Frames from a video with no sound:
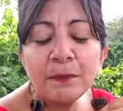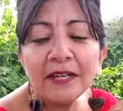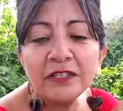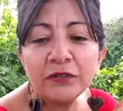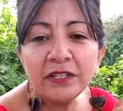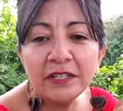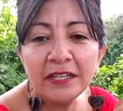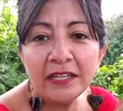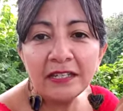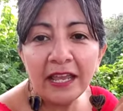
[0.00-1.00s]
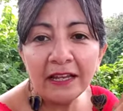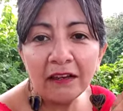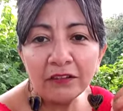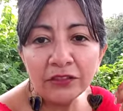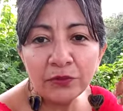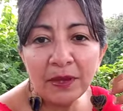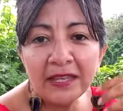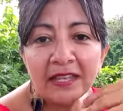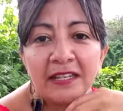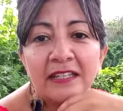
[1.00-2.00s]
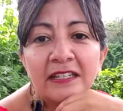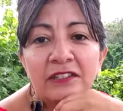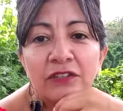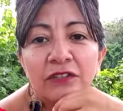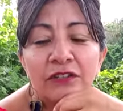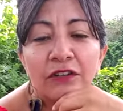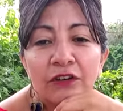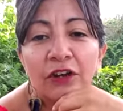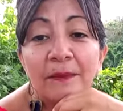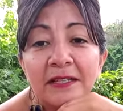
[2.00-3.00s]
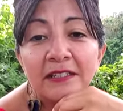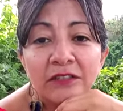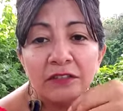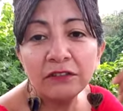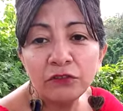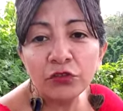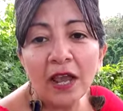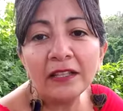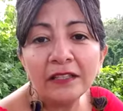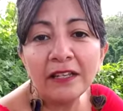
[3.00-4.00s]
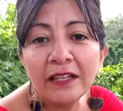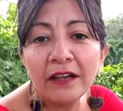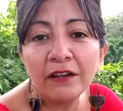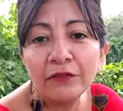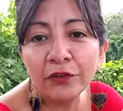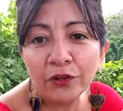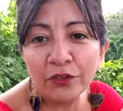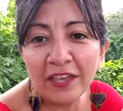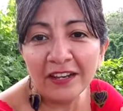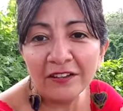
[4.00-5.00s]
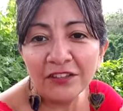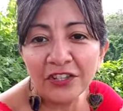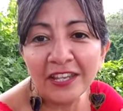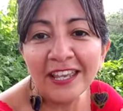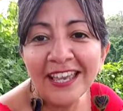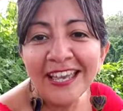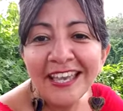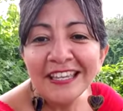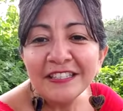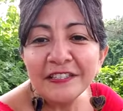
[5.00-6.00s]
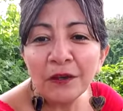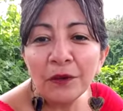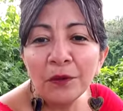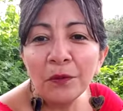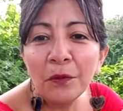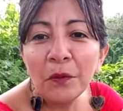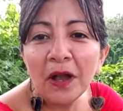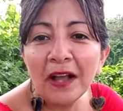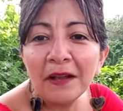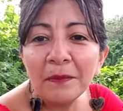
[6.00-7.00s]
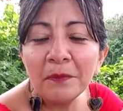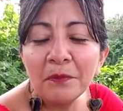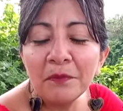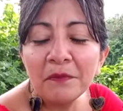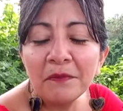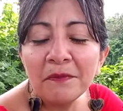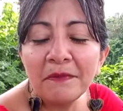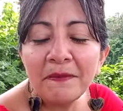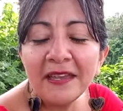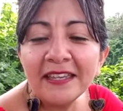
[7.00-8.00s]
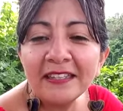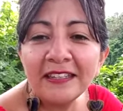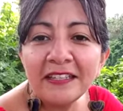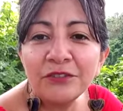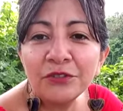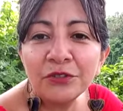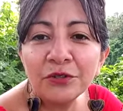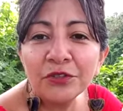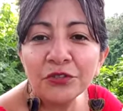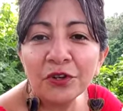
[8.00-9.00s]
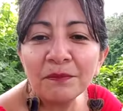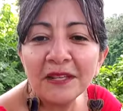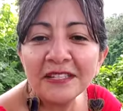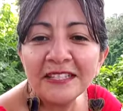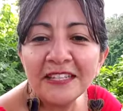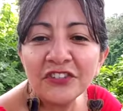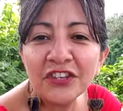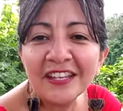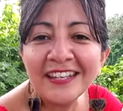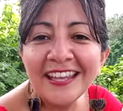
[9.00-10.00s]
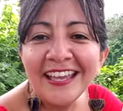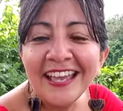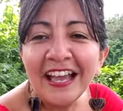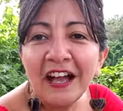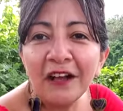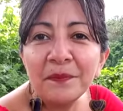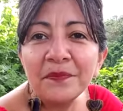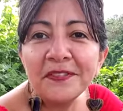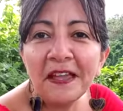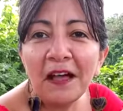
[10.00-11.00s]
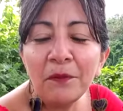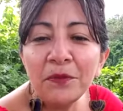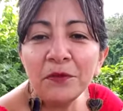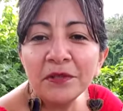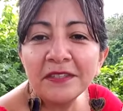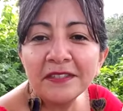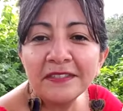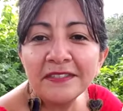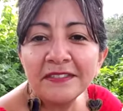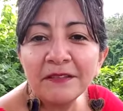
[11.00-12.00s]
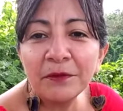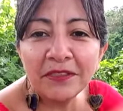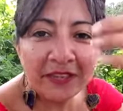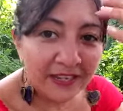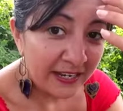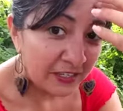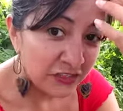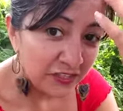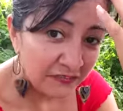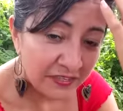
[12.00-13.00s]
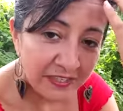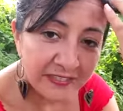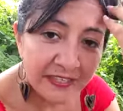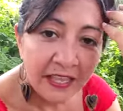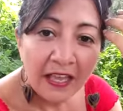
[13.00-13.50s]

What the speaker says: tuning in, and also by getting into the coming into the neutrality of earth energy. So maybe I can lead you through a short meditation to help you with the connection of this.